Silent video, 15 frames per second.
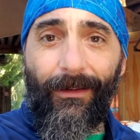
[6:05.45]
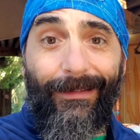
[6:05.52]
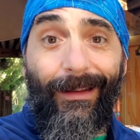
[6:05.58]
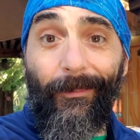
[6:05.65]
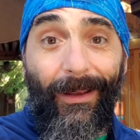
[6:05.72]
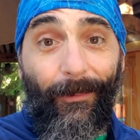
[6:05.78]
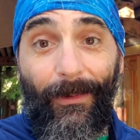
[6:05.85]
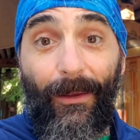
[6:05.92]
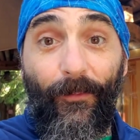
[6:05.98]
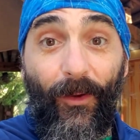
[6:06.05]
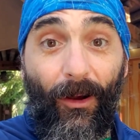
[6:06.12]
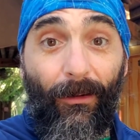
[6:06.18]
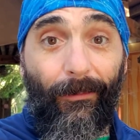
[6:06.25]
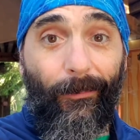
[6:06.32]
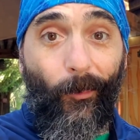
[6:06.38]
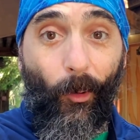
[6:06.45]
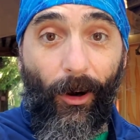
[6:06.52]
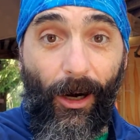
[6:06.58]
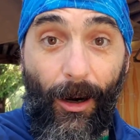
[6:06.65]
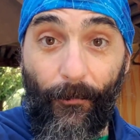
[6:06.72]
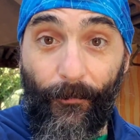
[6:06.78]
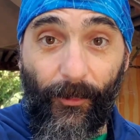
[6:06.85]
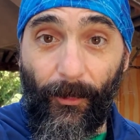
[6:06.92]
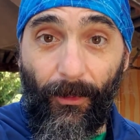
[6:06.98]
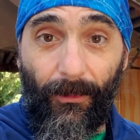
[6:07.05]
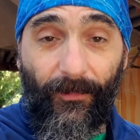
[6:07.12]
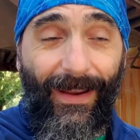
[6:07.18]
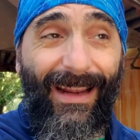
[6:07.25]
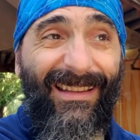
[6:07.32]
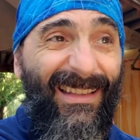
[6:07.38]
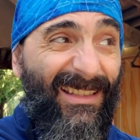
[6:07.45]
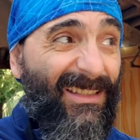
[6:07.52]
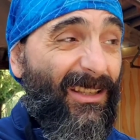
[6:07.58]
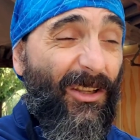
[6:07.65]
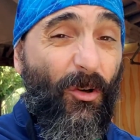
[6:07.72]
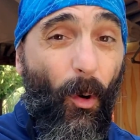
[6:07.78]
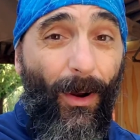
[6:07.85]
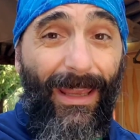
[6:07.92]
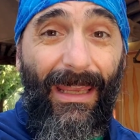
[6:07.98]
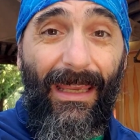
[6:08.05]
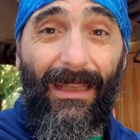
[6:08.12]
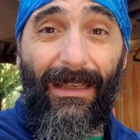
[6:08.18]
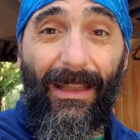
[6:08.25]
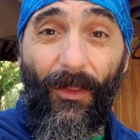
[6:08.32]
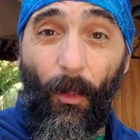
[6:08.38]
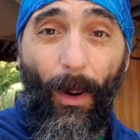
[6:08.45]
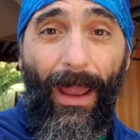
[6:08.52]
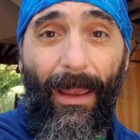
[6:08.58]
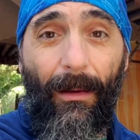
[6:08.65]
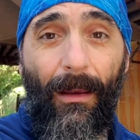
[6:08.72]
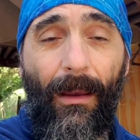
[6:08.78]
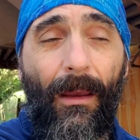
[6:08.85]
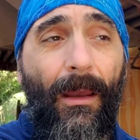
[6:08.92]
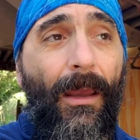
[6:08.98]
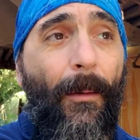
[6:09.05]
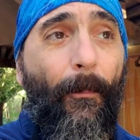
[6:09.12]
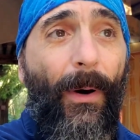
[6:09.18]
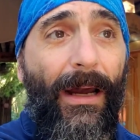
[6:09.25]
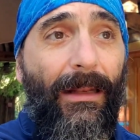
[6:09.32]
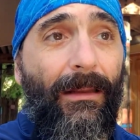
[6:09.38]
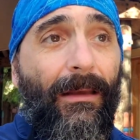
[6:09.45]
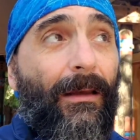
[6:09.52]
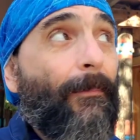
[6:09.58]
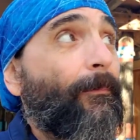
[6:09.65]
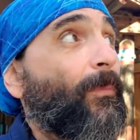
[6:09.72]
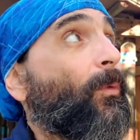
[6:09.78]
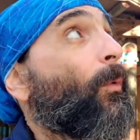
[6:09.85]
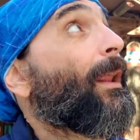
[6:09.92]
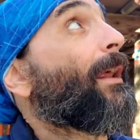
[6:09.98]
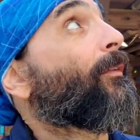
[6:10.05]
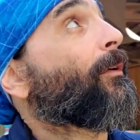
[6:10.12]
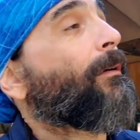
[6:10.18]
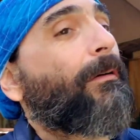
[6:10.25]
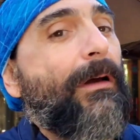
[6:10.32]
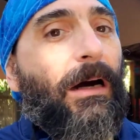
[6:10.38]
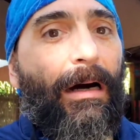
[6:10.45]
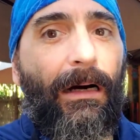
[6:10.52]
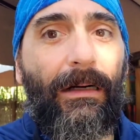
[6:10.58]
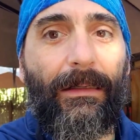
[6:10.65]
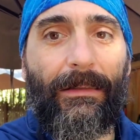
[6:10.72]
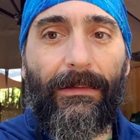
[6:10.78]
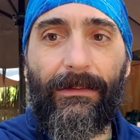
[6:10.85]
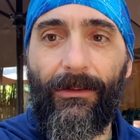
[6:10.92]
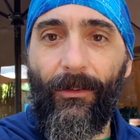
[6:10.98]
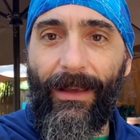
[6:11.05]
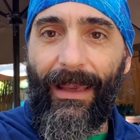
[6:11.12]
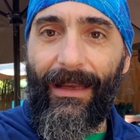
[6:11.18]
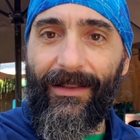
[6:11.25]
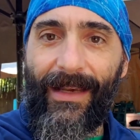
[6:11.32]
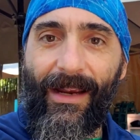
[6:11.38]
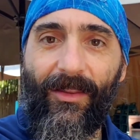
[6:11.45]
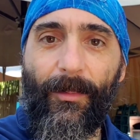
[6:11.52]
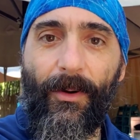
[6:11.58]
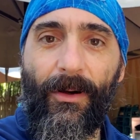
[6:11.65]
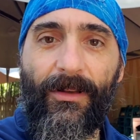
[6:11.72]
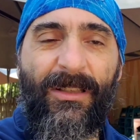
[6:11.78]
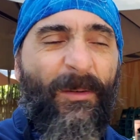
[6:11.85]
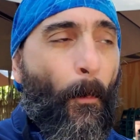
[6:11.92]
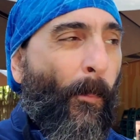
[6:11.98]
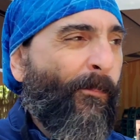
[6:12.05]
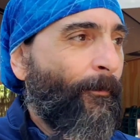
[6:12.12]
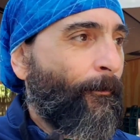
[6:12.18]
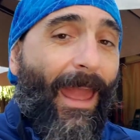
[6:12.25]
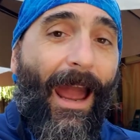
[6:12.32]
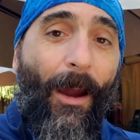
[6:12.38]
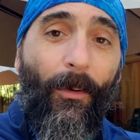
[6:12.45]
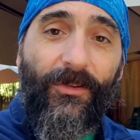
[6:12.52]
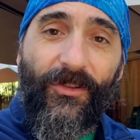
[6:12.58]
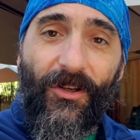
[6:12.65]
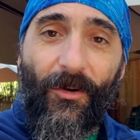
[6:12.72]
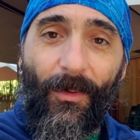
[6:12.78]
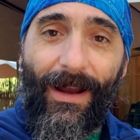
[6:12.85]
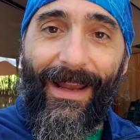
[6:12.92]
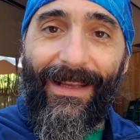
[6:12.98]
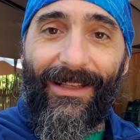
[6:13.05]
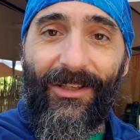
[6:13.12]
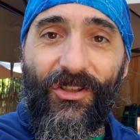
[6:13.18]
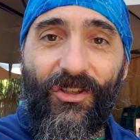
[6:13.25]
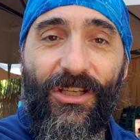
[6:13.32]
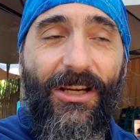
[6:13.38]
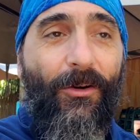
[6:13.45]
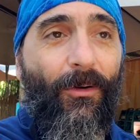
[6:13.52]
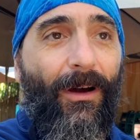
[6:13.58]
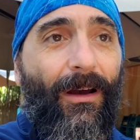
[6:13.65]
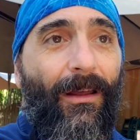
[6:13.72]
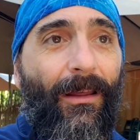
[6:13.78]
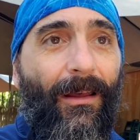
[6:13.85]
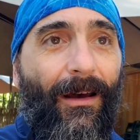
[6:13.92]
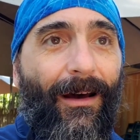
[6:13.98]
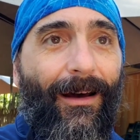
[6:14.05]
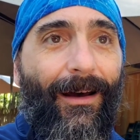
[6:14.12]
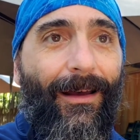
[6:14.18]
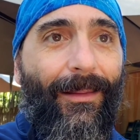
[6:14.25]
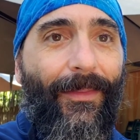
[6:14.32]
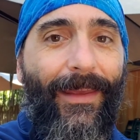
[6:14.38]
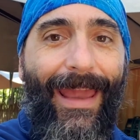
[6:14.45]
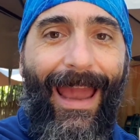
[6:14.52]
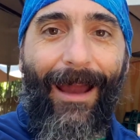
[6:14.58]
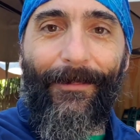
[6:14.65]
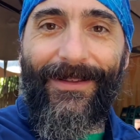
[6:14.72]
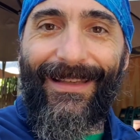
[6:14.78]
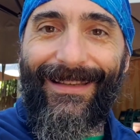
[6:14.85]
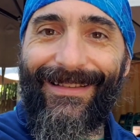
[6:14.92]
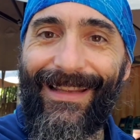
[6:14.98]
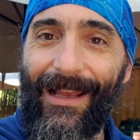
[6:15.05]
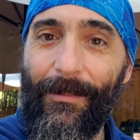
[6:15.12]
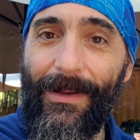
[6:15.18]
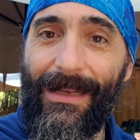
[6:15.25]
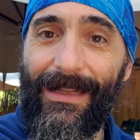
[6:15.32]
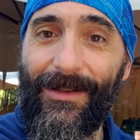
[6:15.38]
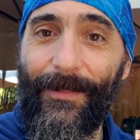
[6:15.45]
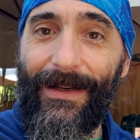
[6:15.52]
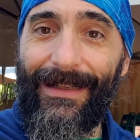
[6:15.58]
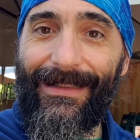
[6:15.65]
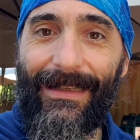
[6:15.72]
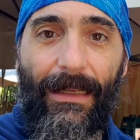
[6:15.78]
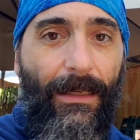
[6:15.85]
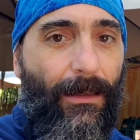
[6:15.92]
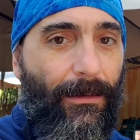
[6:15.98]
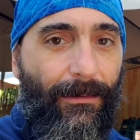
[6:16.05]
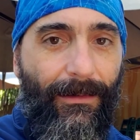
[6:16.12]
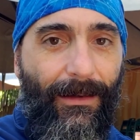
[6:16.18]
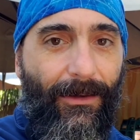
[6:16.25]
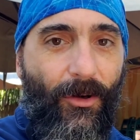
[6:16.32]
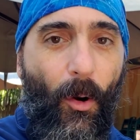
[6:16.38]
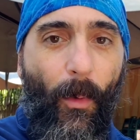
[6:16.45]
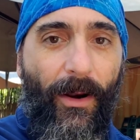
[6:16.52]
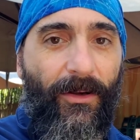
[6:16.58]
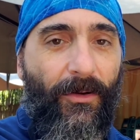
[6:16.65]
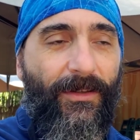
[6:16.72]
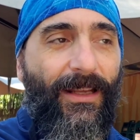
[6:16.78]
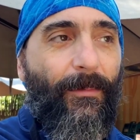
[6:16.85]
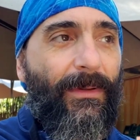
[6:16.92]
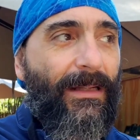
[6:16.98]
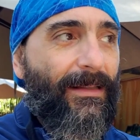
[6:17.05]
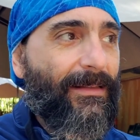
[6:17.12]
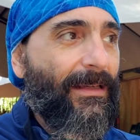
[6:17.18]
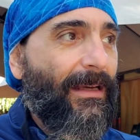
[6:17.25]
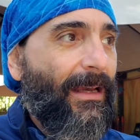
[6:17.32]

It doesn't make me feel more comfortable. In fact, it's annoying and in the way. But whatever. Okay, Attack of the Birds. I was gonna ride Shikra. The app says 10 minutes, but nowhere near 10 minutes.